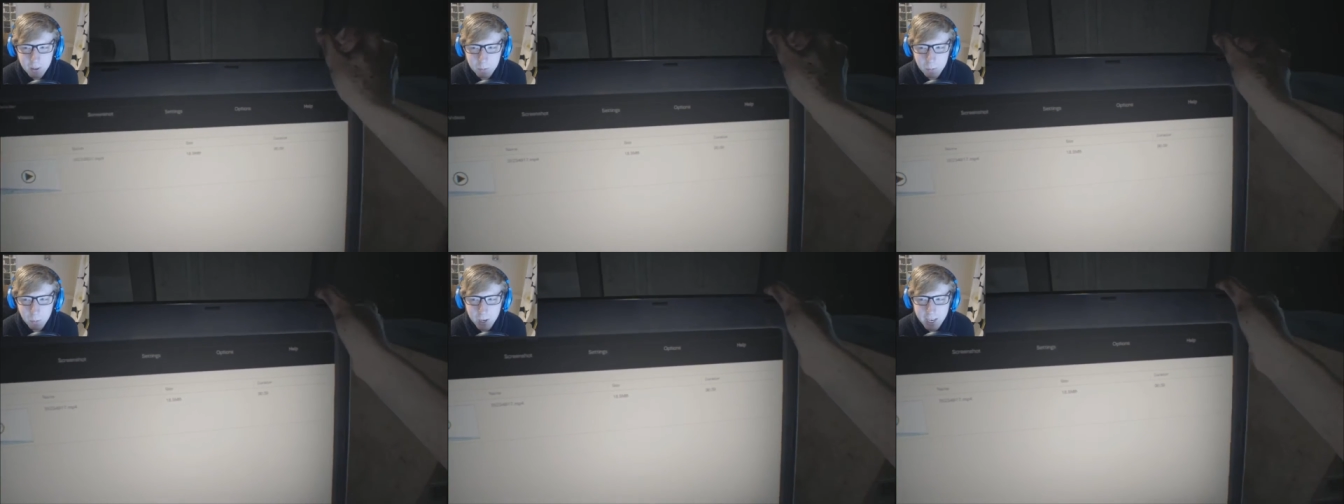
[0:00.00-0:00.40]

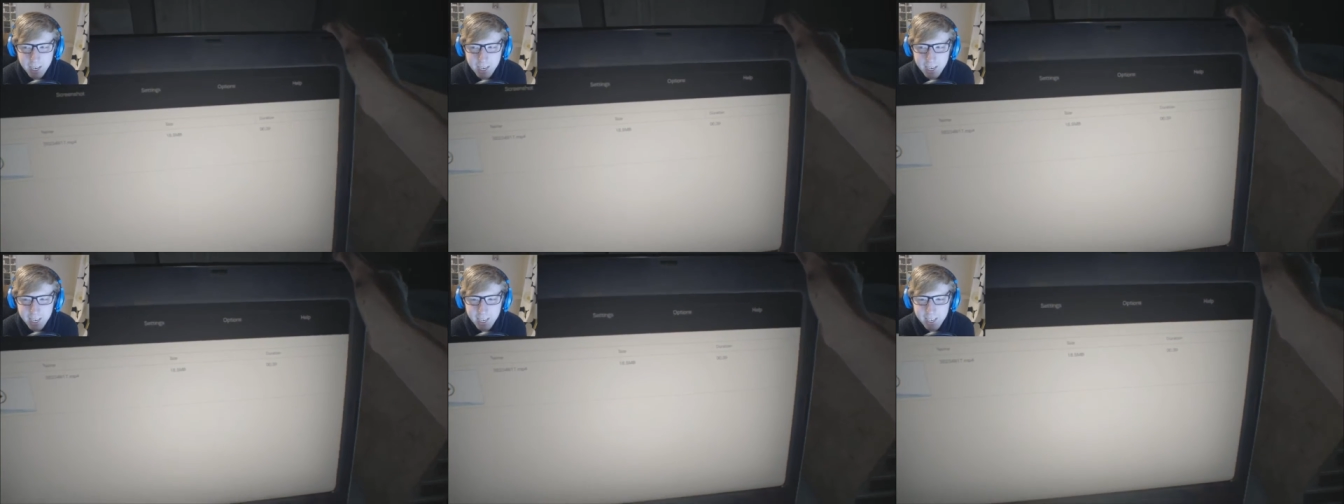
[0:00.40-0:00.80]

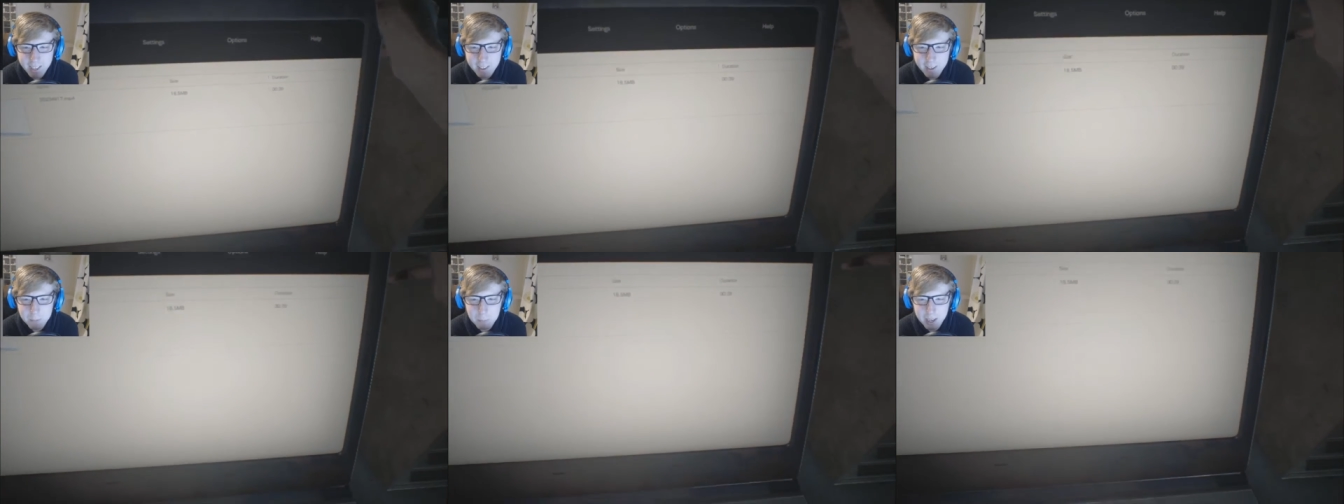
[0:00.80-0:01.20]
Why is
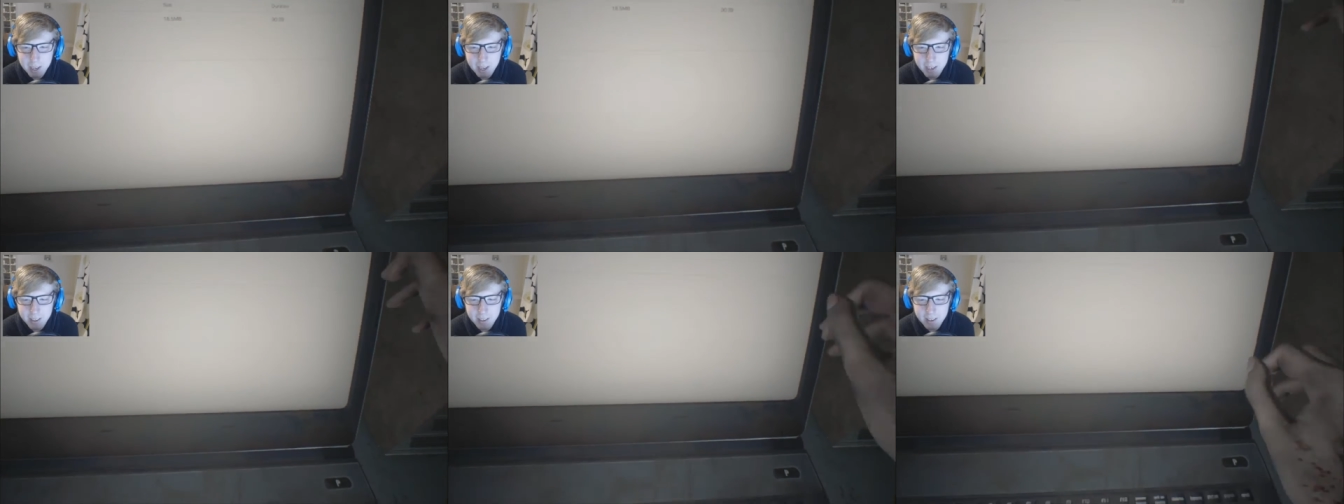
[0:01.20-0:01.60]
there
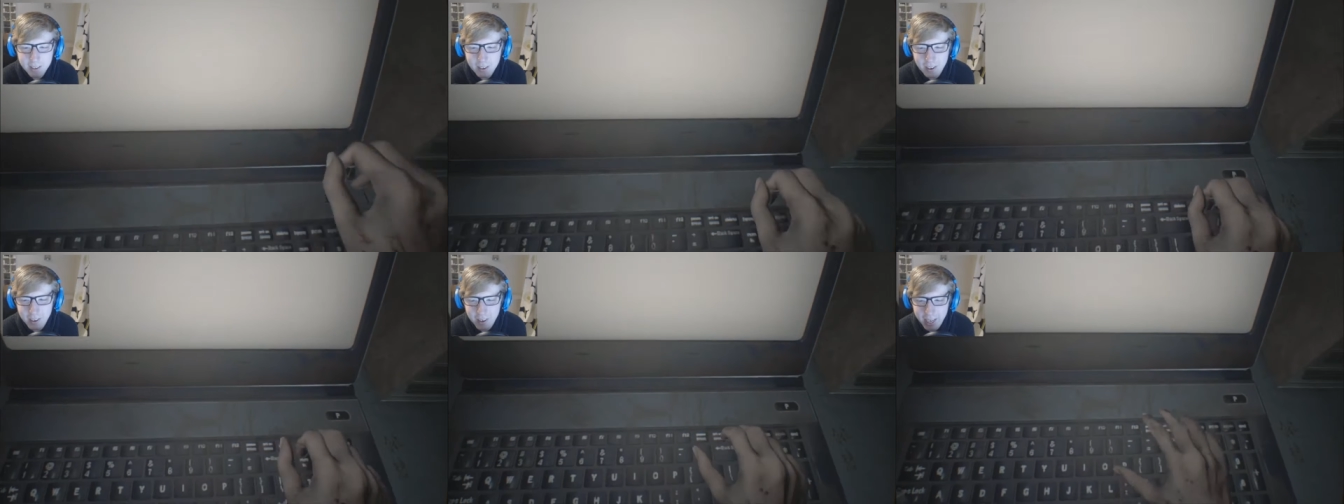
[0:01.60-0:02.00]
blood
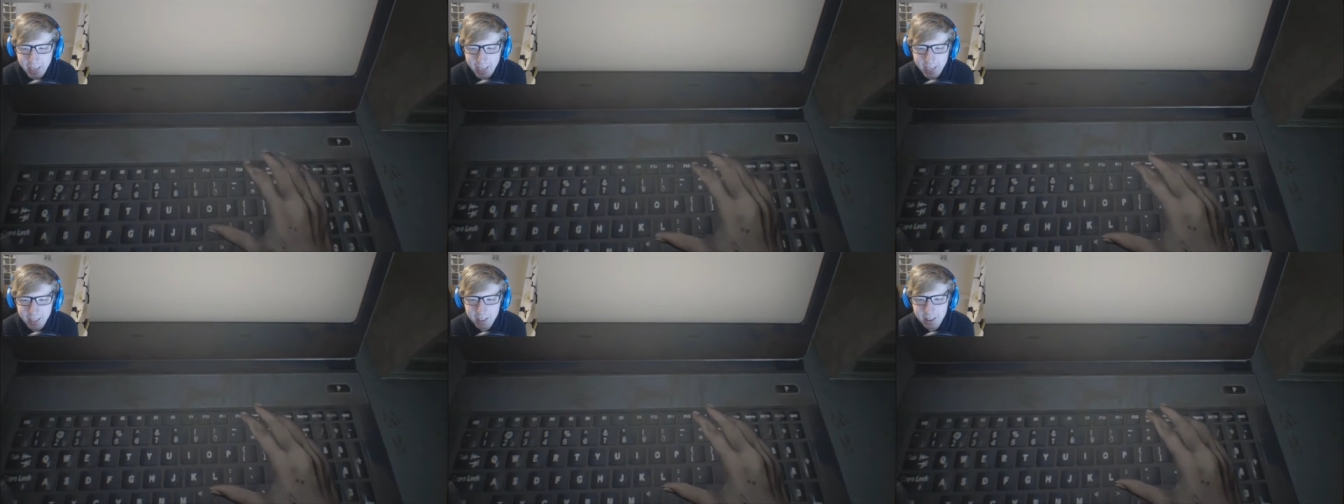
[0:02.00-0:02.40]
on our
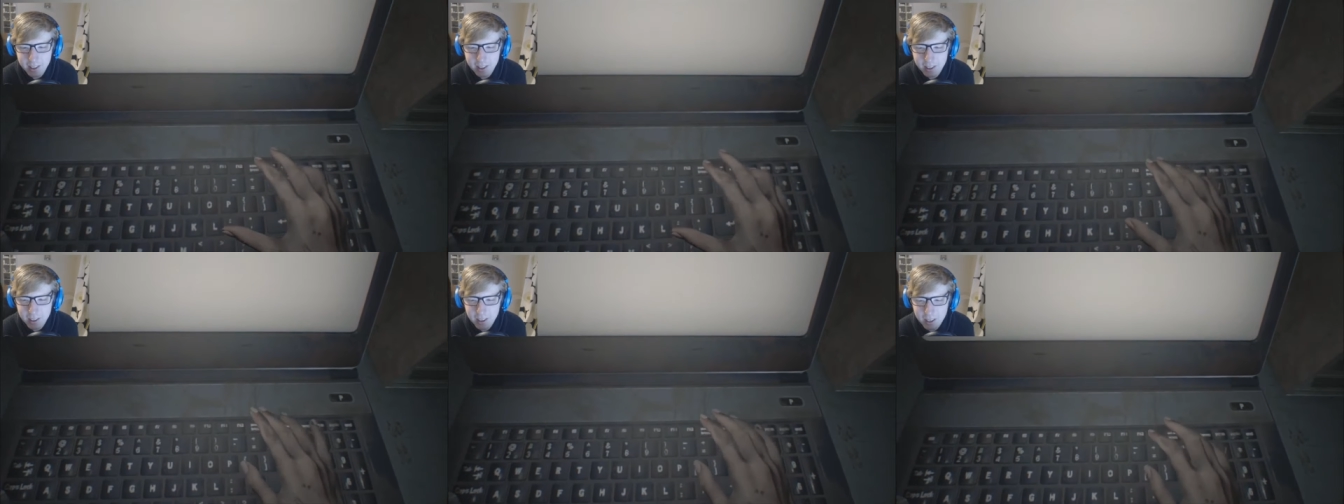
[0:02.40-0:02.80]

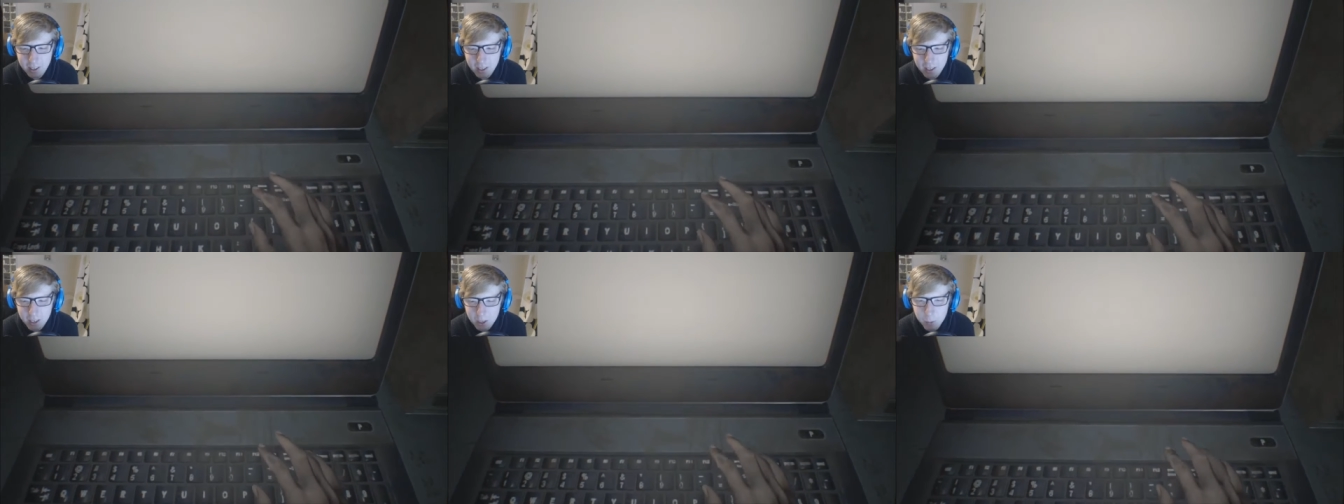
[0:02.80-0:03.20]
hands?
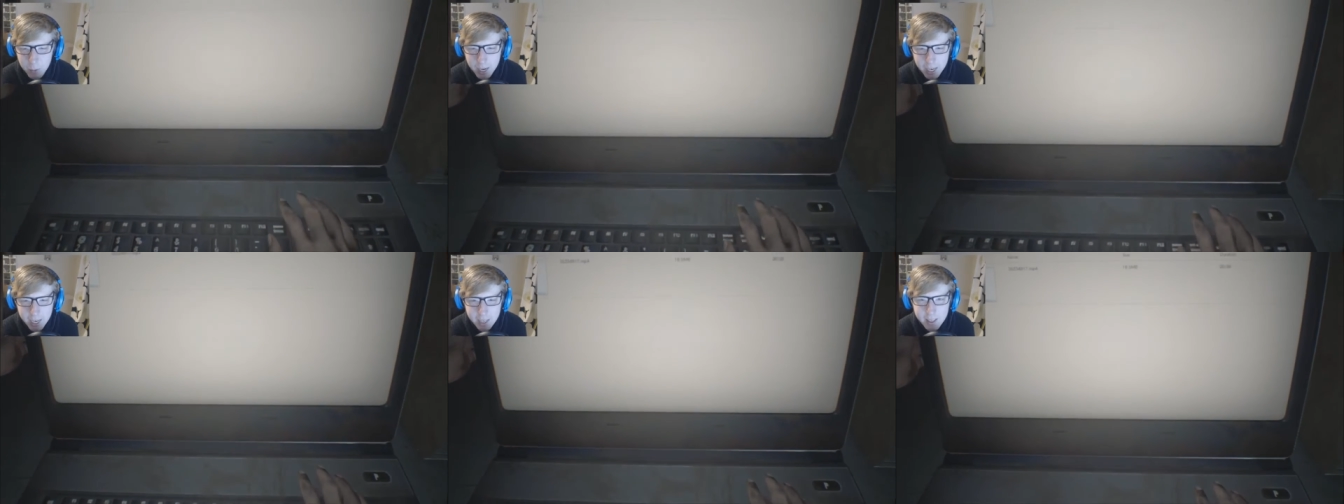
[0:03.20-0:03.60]

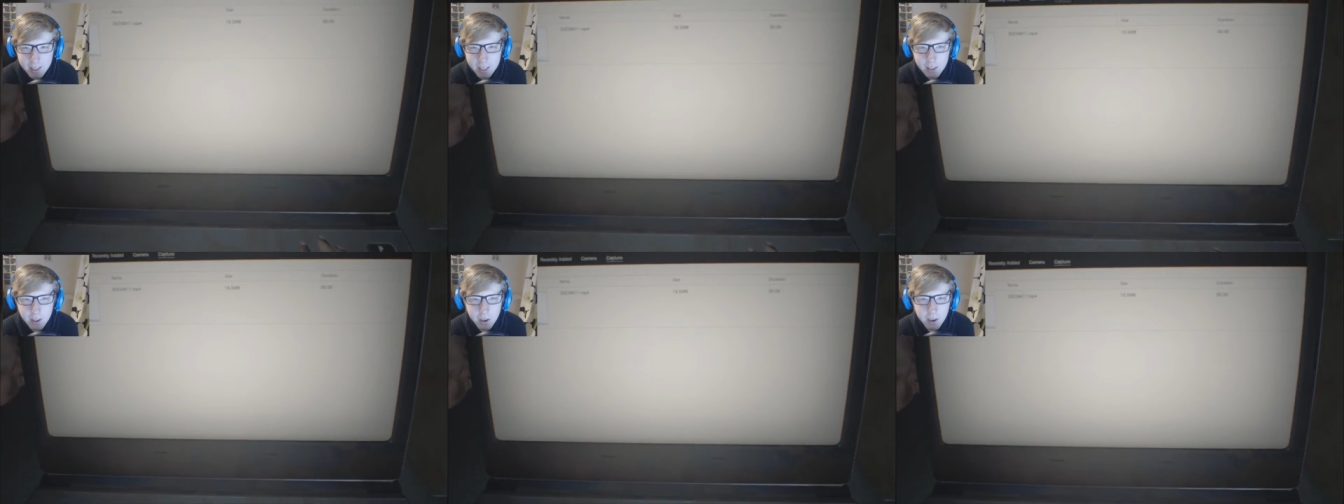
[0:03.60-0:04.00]
Wait, is
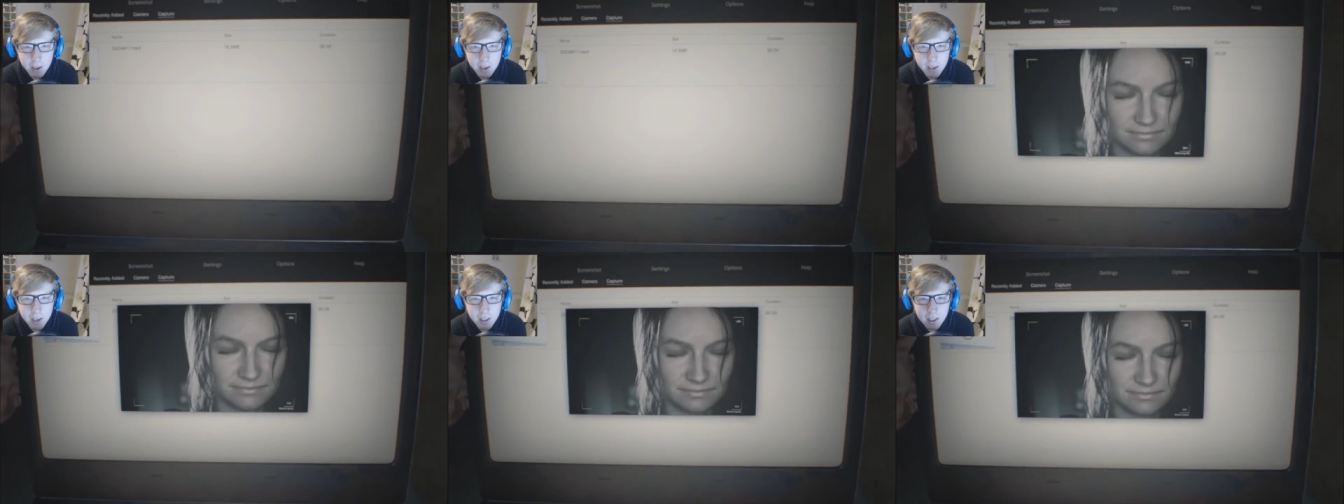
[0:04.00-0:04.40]
this her?